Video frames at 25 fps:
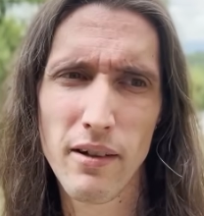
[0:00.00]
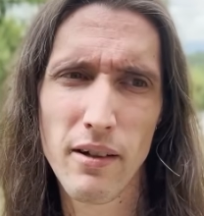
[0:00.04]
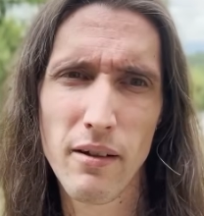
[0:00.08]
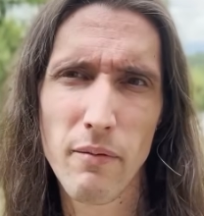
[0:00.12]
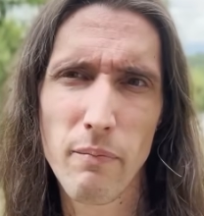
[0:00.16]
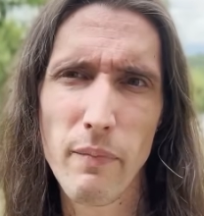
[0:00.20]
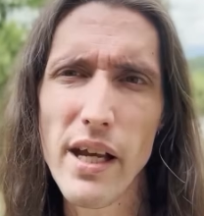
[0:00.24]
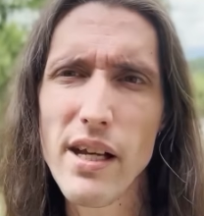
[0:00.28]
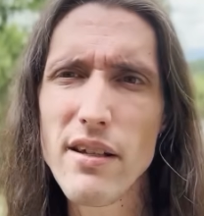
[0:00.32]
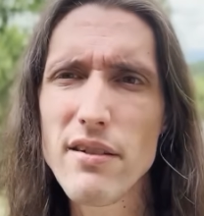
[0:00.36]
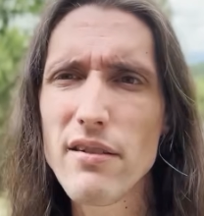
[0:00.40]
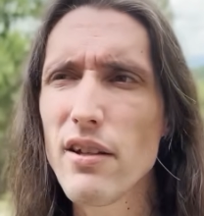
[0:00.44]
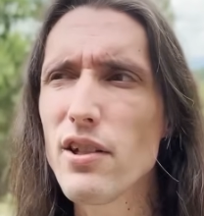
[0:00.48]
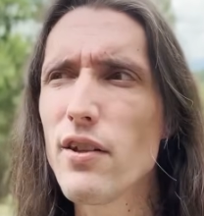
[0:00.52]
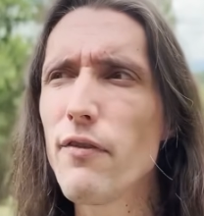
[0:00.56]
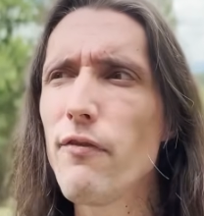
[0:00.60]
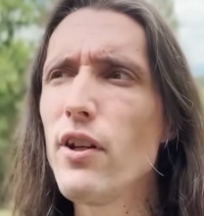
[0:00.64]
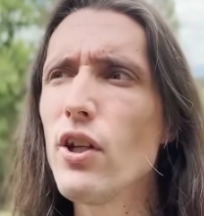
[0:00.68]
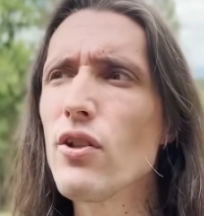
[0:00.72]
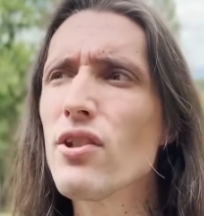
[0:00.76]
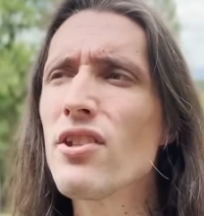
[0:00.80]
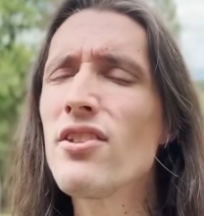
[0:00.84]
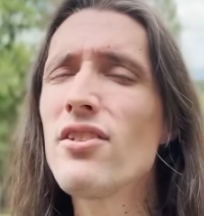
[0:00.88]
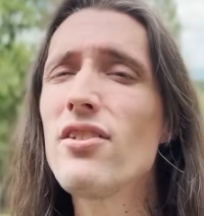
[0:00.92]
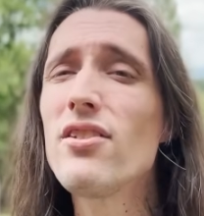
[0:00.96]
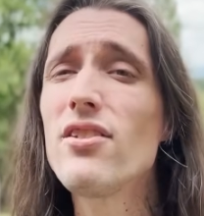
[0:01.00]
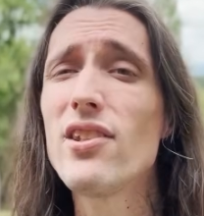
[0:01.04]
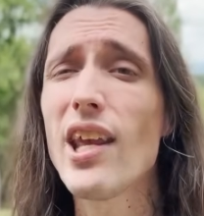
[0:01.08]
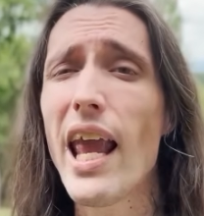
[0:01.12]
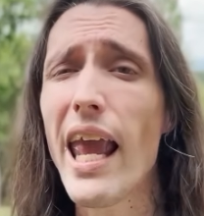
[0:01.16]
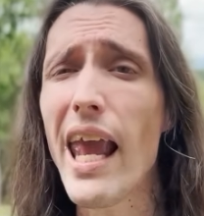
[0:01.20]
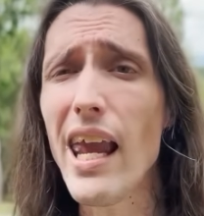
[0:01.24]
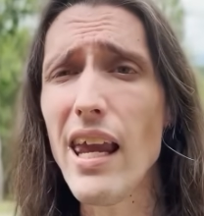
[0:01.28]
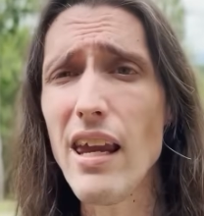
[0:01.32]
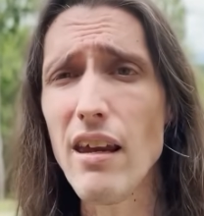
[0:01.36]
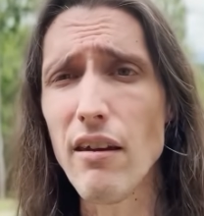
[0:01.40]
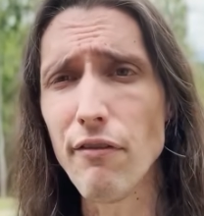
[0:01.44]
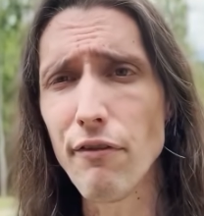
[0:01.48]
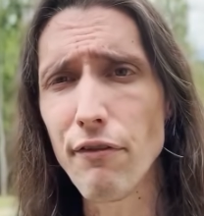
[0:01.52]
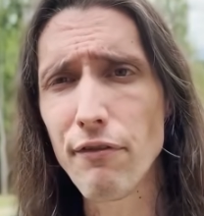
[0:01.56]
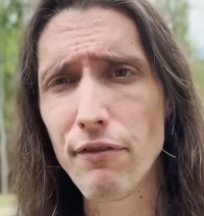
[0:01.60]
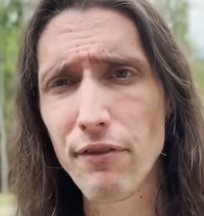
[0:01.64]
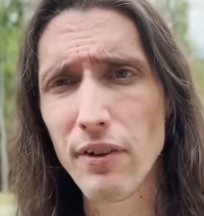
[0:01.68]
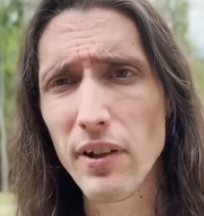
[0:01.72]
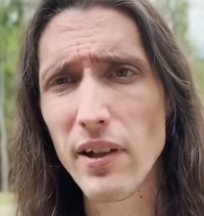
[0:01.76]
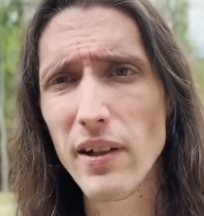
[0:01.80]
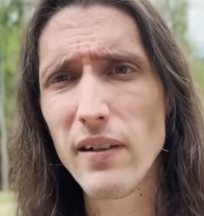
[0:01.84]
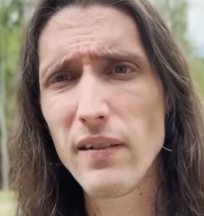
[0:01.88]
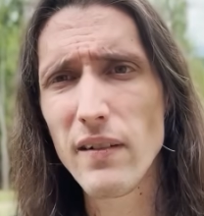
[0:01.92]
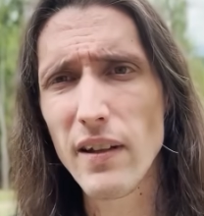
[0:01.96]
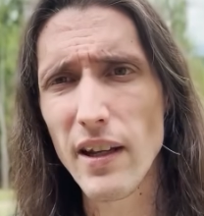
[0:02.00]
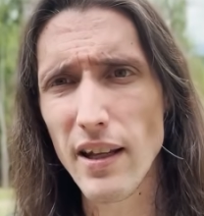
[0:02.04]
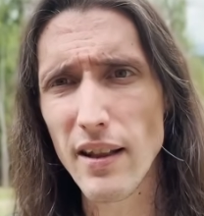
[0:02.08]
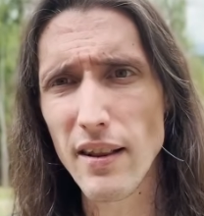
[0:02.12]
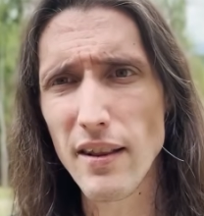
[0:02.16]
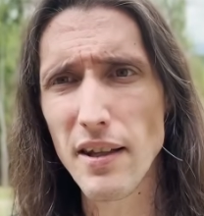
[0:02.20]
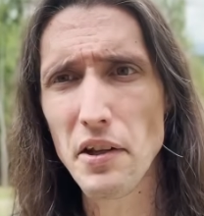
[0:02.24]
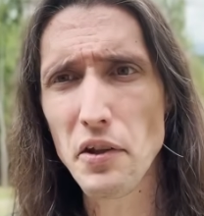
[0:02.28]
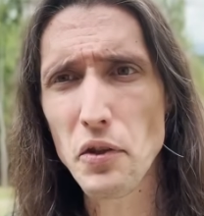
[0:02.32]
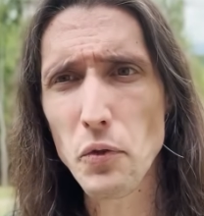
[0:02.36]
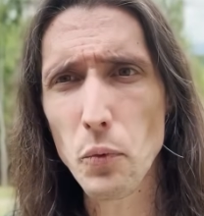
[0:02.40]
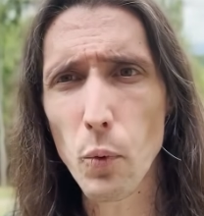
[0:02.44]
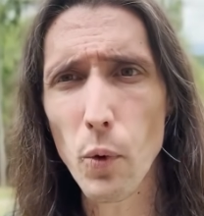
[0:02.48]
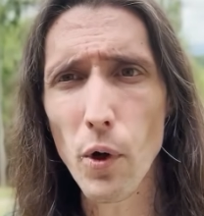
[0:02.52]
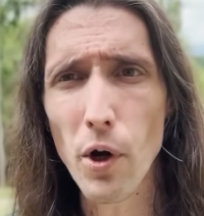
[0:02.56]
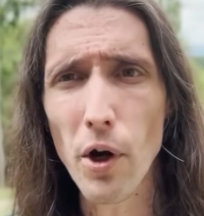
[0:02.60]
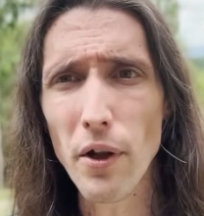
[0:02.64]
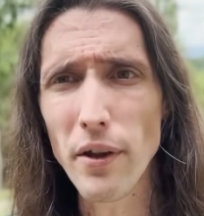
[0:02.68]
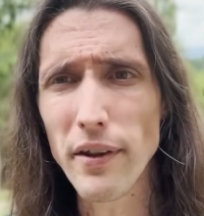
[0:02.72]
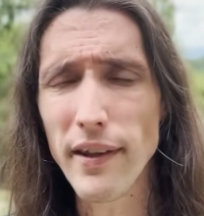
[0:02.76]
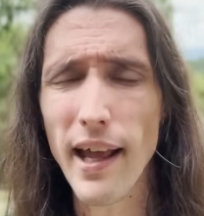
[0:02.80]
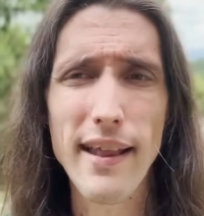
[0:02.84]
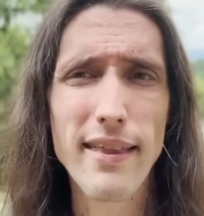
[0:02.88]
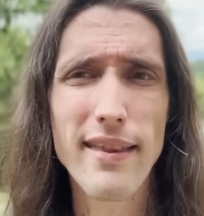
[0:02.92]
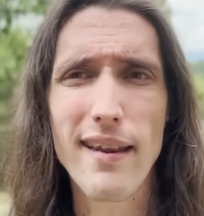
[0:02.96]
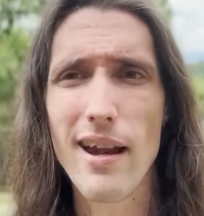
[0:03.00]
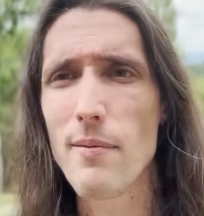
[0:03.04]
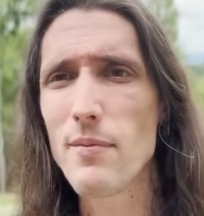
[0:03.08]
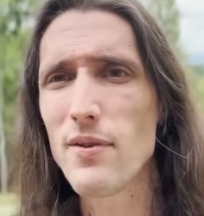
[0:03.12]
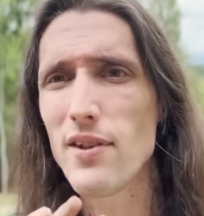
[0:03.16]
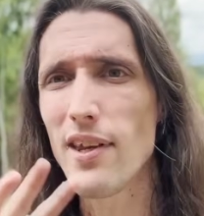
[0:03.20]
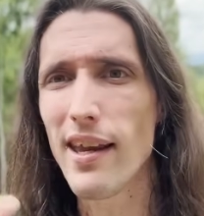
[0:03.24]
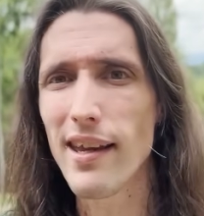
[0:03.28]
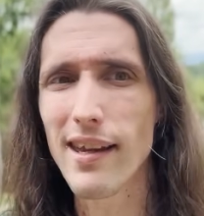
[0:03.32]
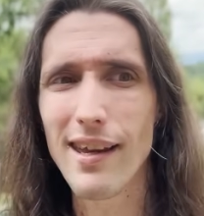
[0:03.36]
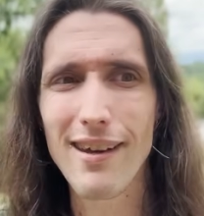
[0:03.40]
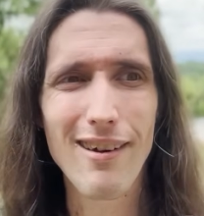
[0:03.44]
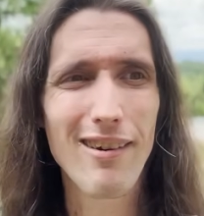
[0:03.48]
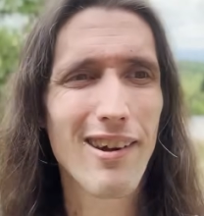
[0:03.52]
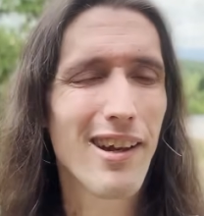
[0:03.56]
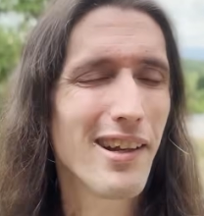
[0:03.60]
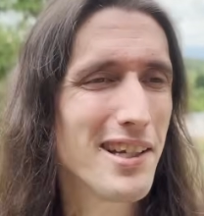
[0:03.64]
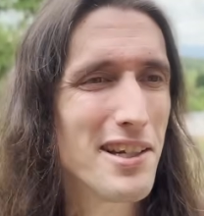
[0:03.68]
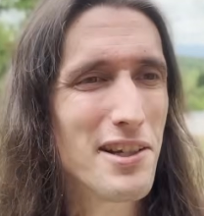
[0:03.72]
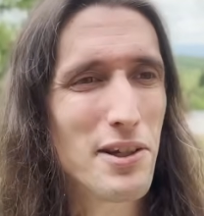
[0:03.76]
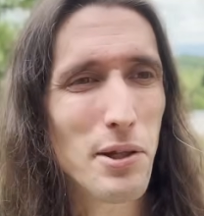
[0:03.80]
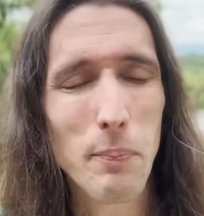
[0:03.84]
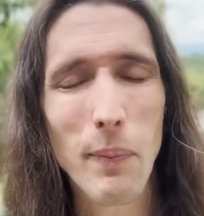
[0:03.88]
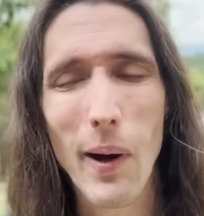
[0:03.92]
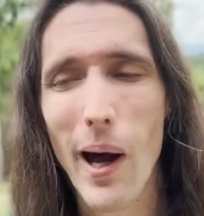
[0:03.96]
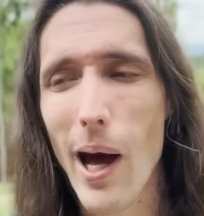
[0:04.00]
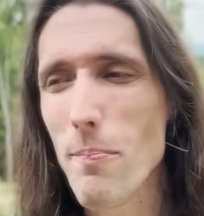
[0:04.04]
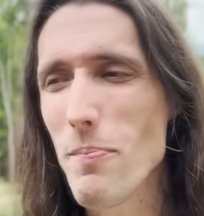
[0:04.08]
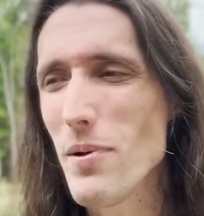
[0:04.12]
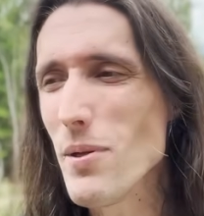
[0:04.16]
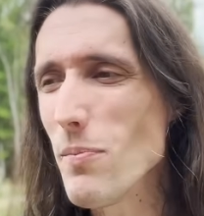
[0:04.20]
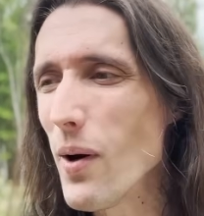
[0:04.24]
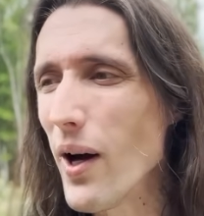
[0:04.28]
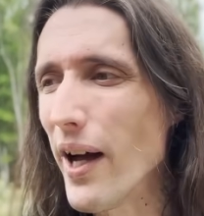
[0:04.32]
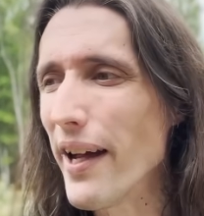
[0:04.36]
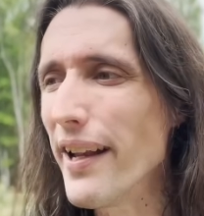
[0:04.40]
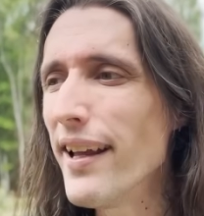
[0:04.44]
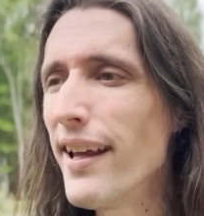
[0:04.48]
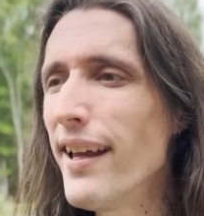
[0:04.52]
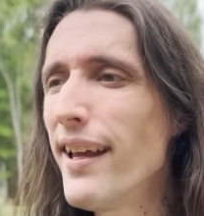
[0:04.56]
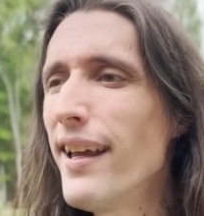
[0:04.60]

makes us feel safe in this world. Not that I'm saying get into poppy, but